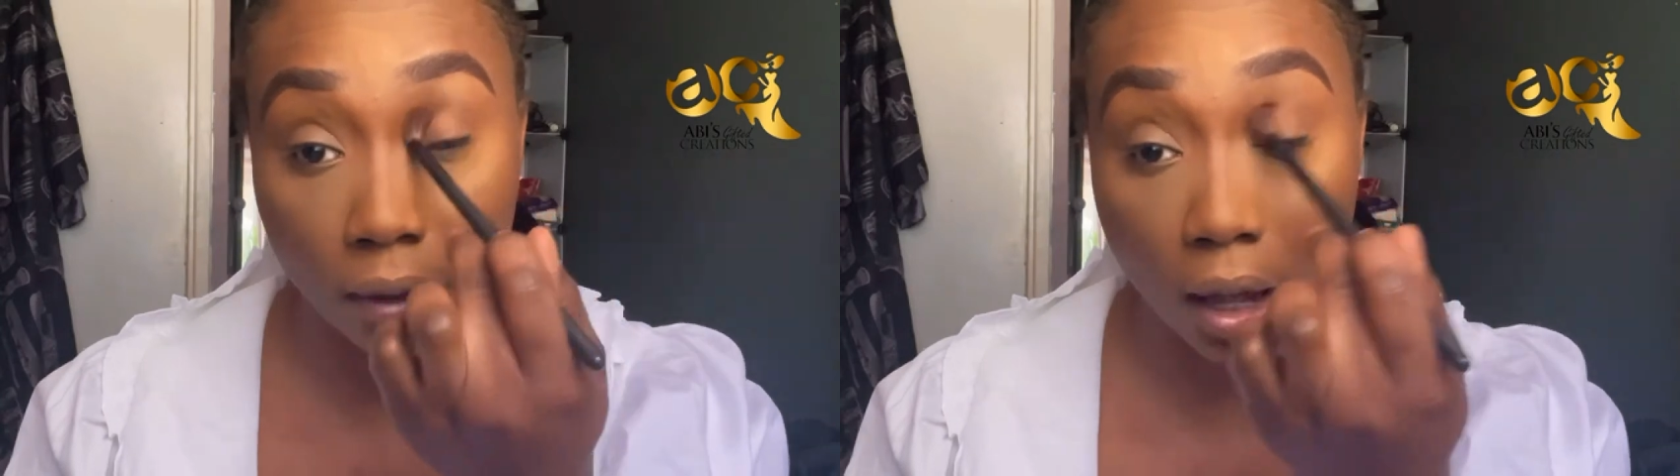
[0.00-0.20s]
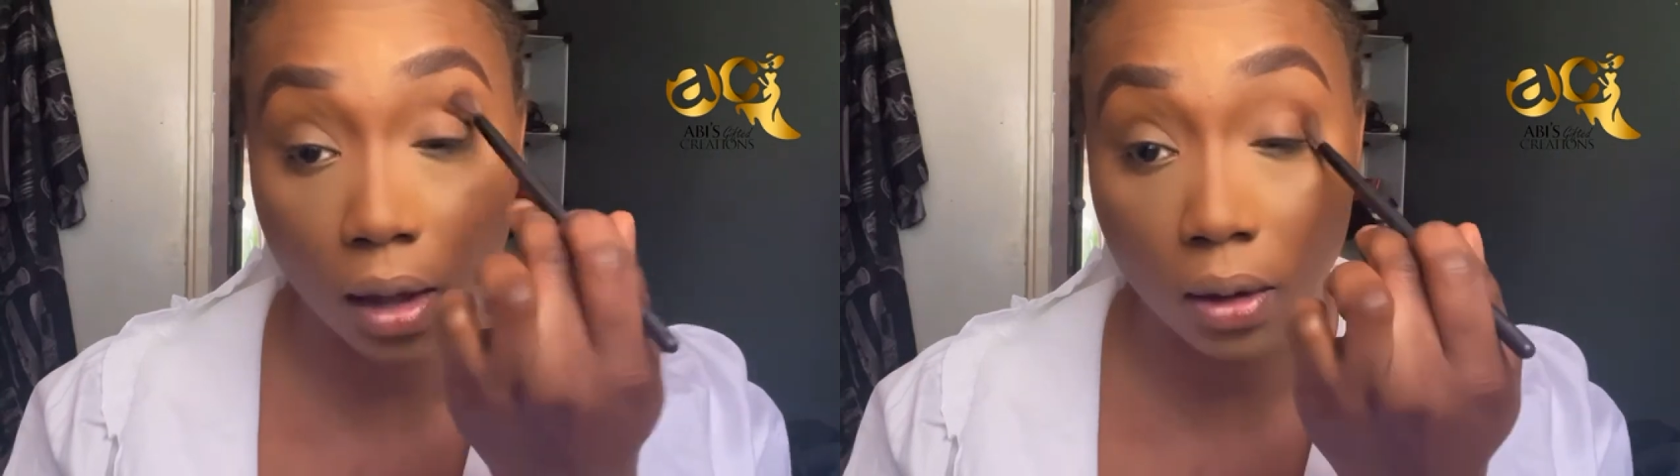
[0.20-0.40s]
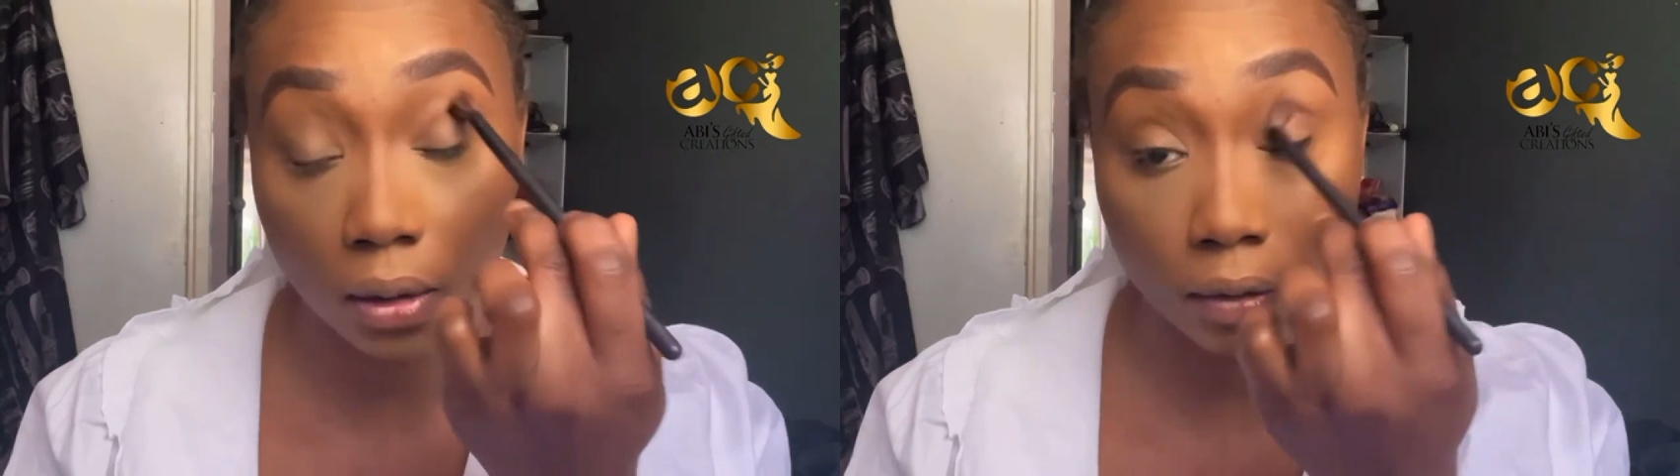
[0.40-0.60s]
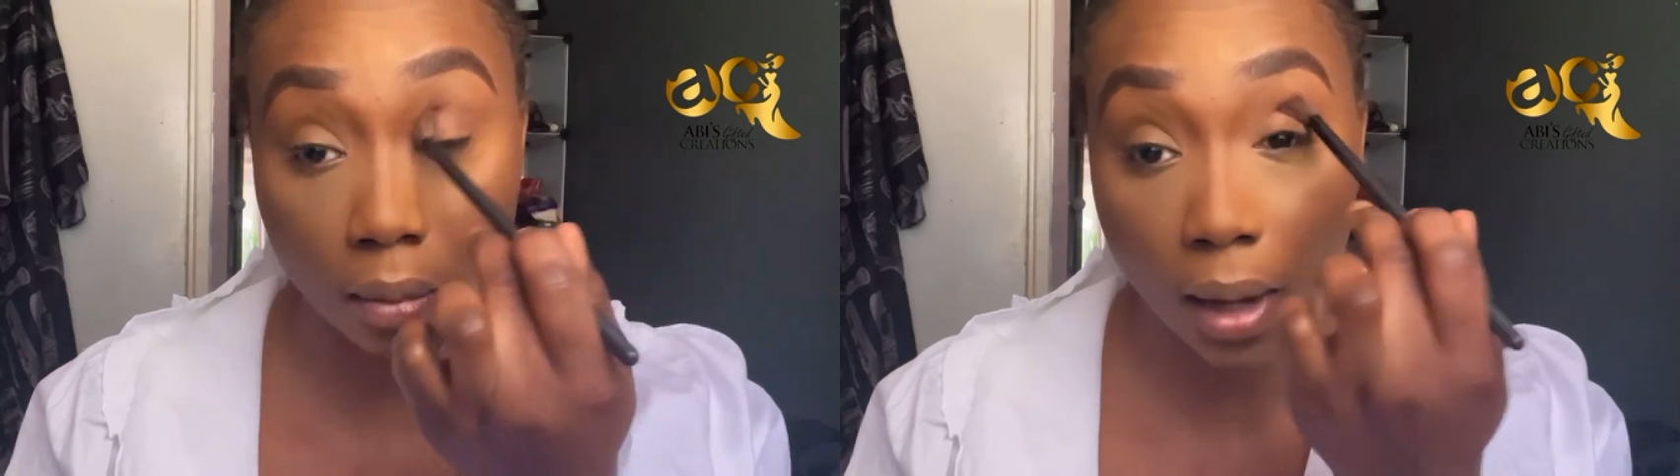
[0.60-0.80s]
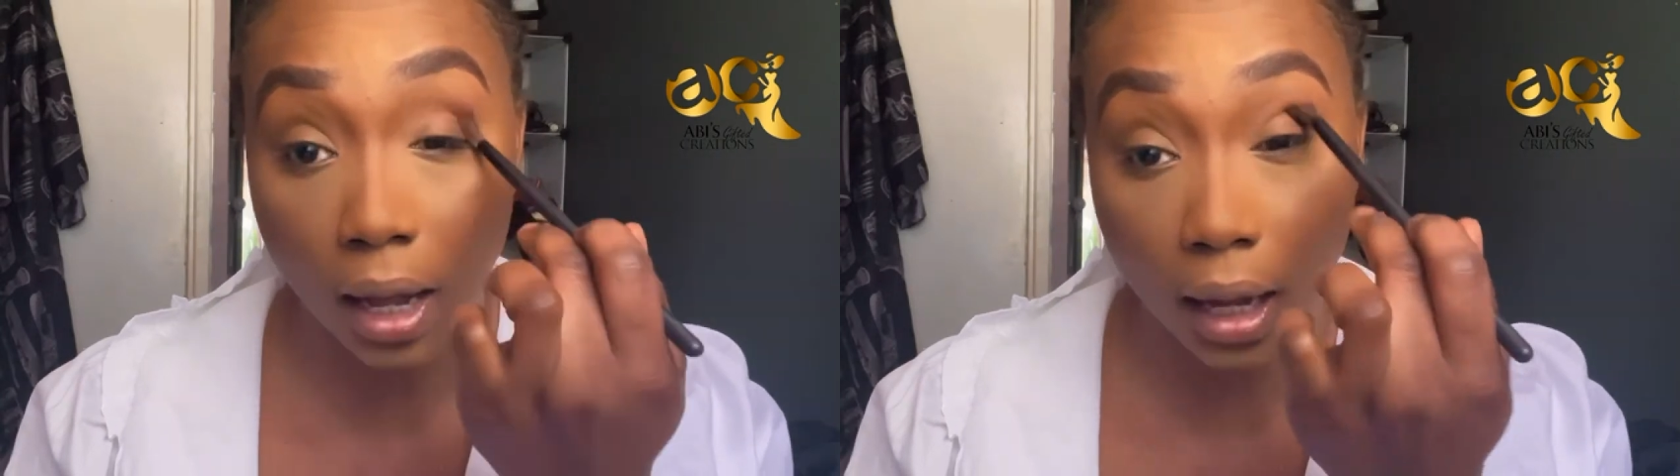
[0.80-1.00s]
that all over
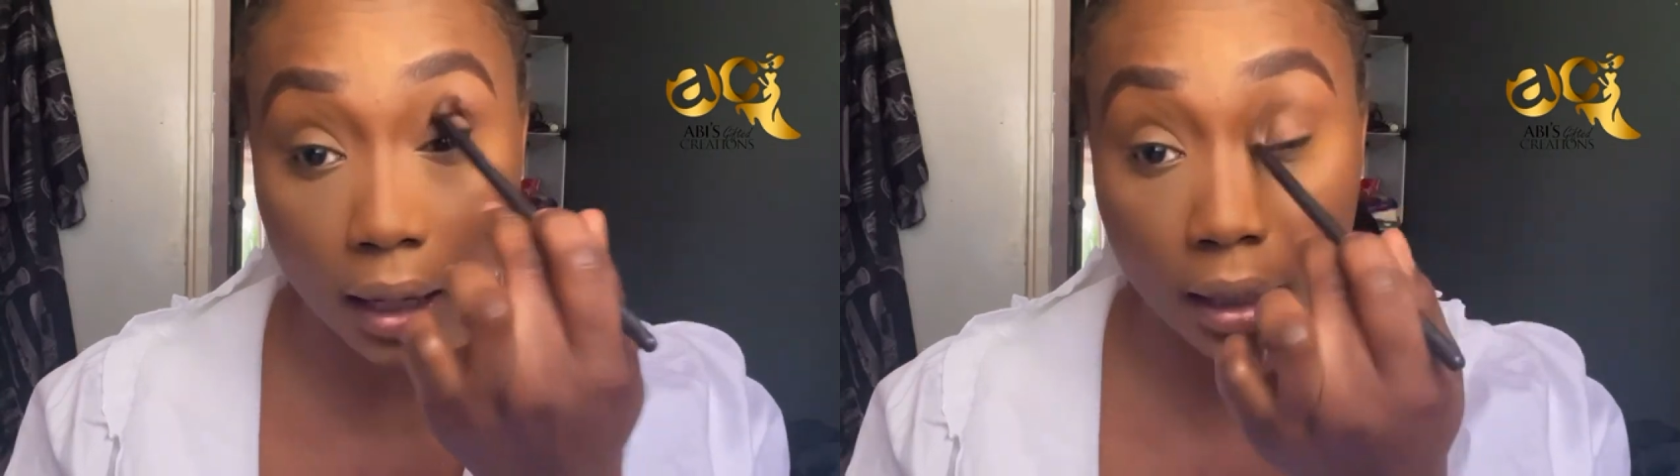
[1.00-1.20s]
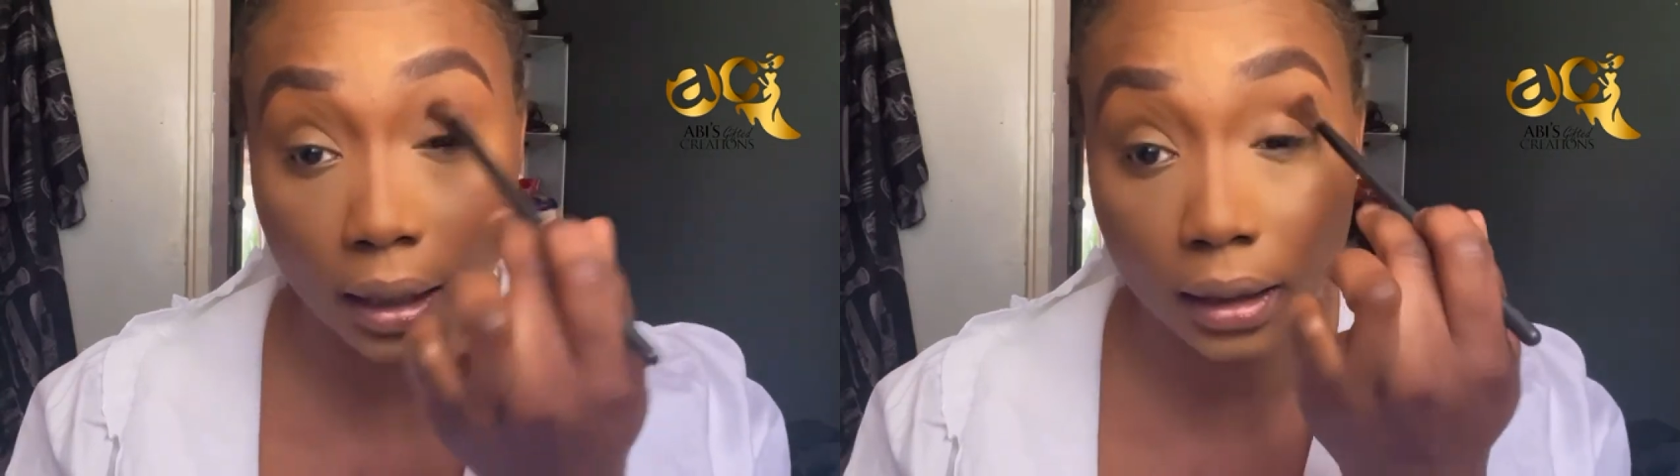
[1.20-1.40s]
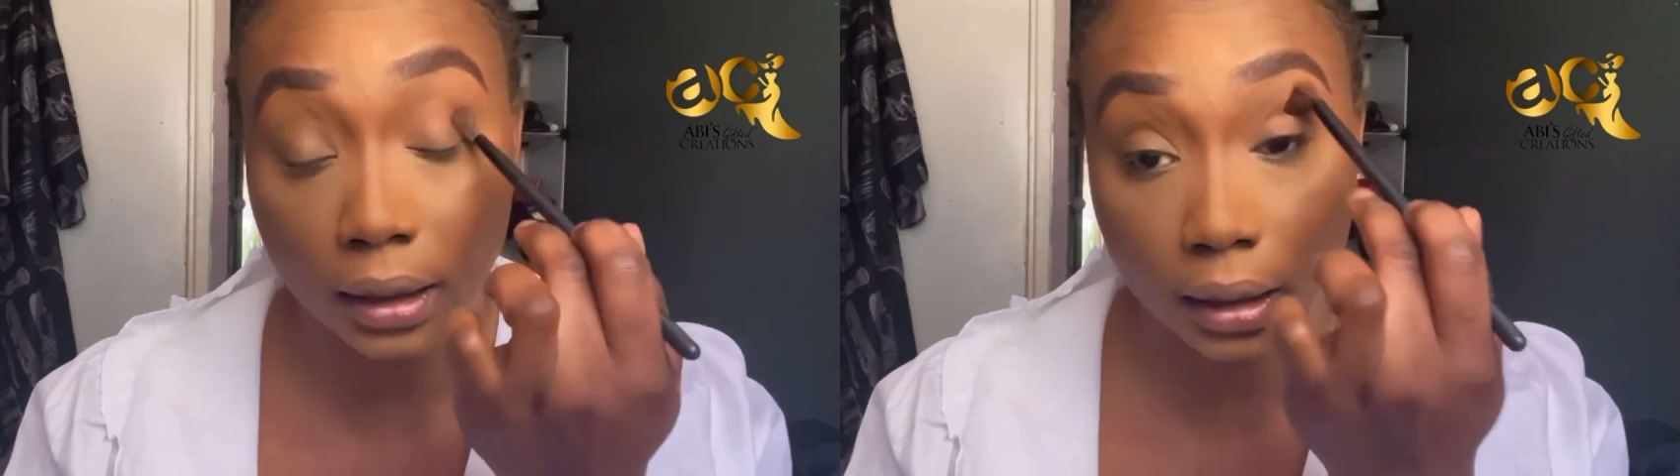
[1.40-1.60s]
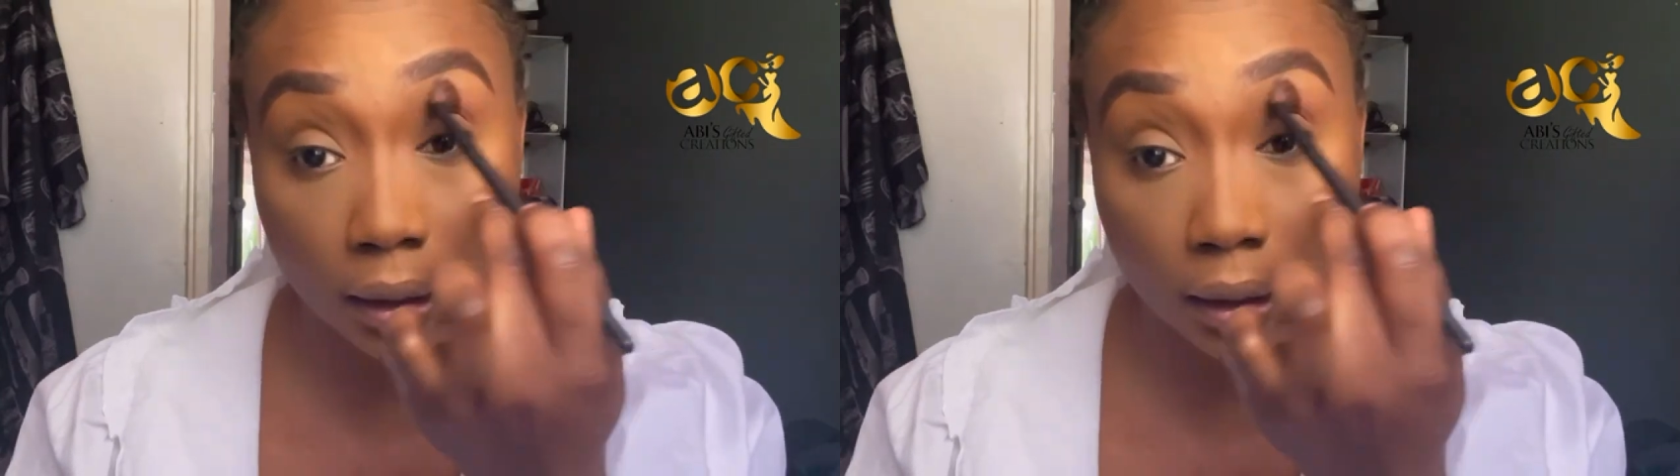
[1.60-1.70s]
my eyelid.